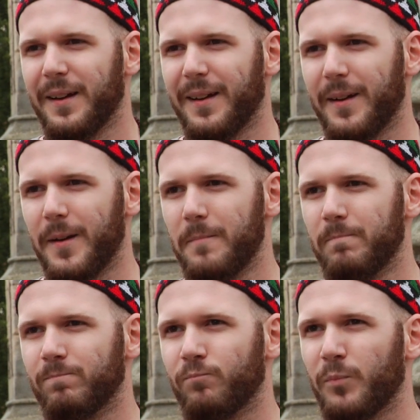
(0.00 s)

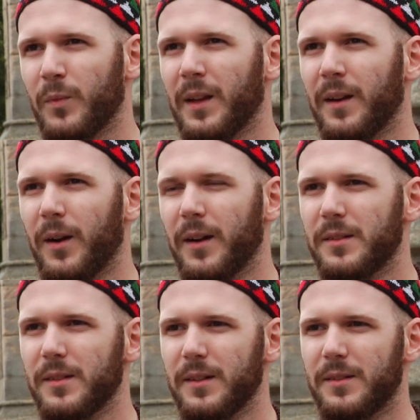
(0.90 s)
I
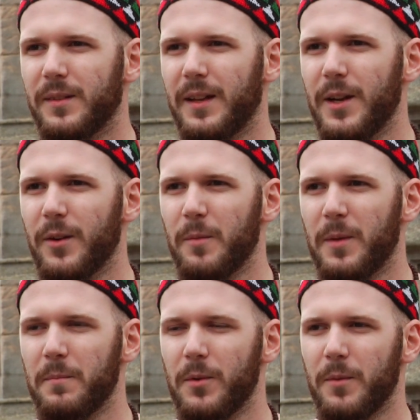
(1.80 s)
started hearing a
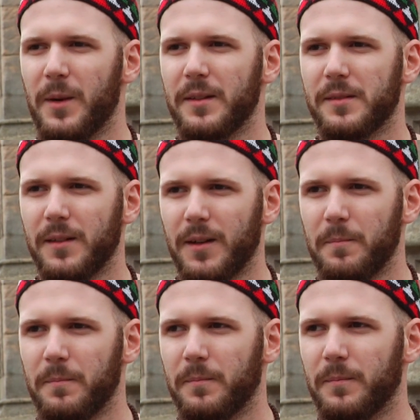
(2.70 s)
bit more about
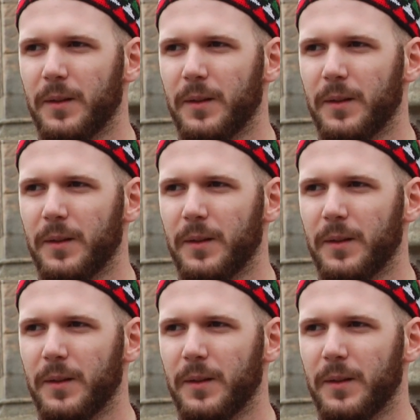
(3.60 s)
Islam.